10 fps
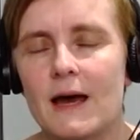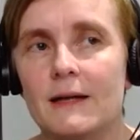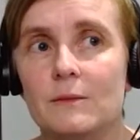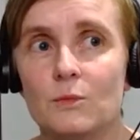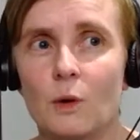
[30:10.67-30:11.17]

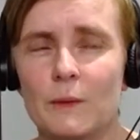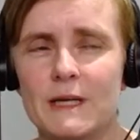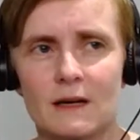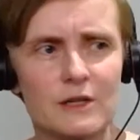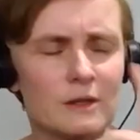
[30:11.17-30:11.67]
And what
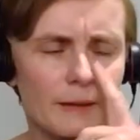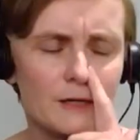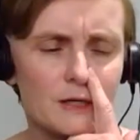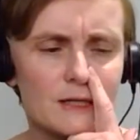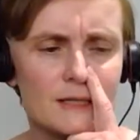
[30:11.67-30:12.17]
I should have
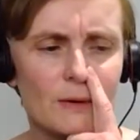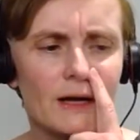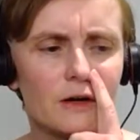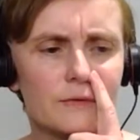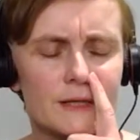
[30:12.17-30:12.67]
mentioned as
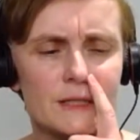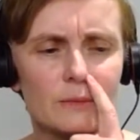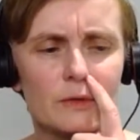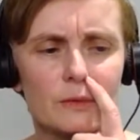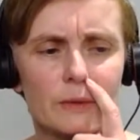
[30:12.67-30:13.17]
well, over the
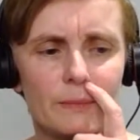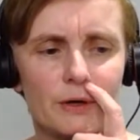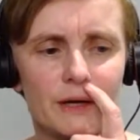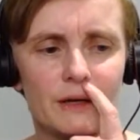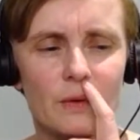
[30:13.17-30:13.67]
summer we
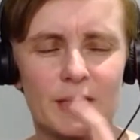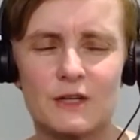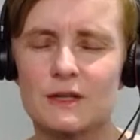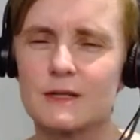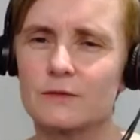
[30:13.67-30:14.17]
put in
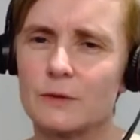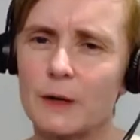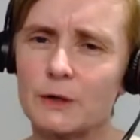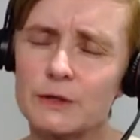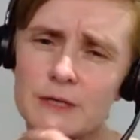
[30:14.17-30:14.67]
questions on
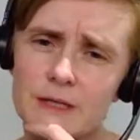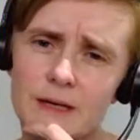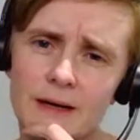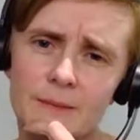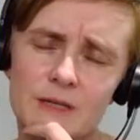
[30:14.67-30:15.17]
remote
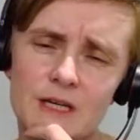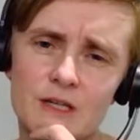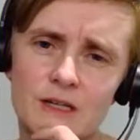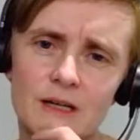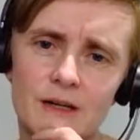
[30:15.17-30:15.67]

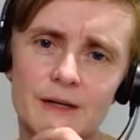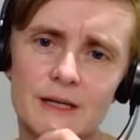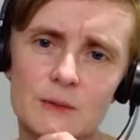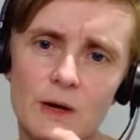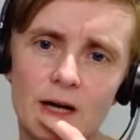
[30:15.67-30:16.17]
teaching and
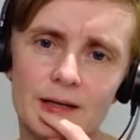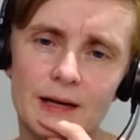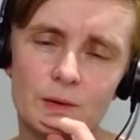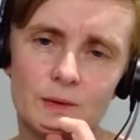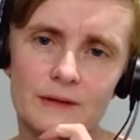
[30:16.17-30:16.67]
learning as well.
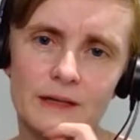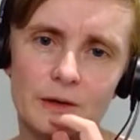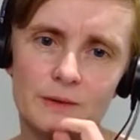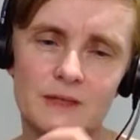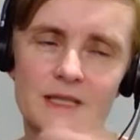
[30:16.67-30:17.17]
Now, you
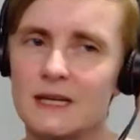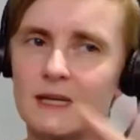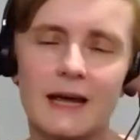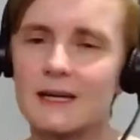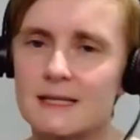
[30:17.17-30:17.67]
know, the
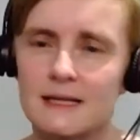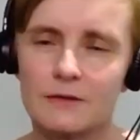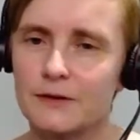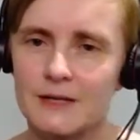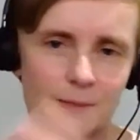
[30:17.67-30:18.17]
DNA of
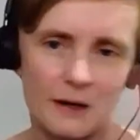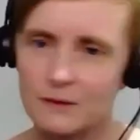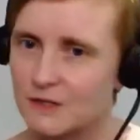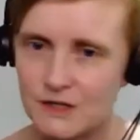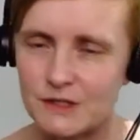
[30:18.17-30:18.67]
Selfie is
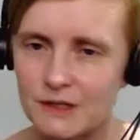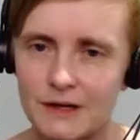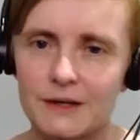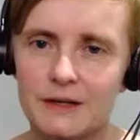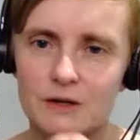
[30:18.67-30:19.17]
about digital
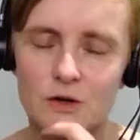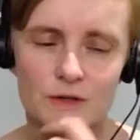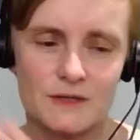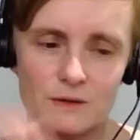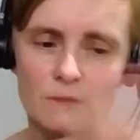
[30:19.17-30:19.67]
learning, of
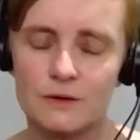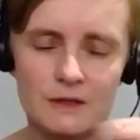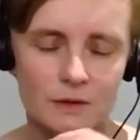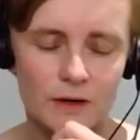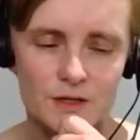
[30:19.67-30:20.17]
course, so loads
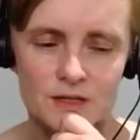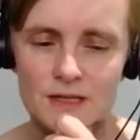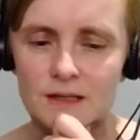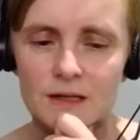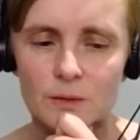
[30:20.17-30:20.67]
of the questions
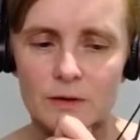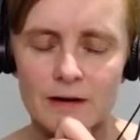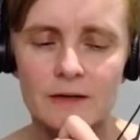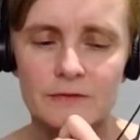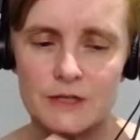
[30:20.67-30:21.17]
in there were
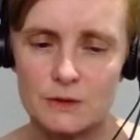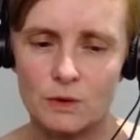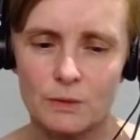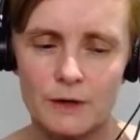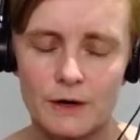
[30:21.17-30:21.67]
relevant to
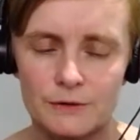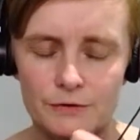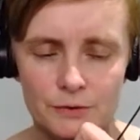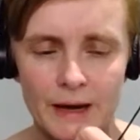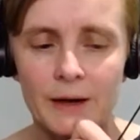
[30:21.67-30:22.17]
what we're going
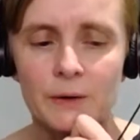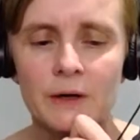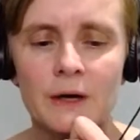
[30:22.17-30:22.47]
through now.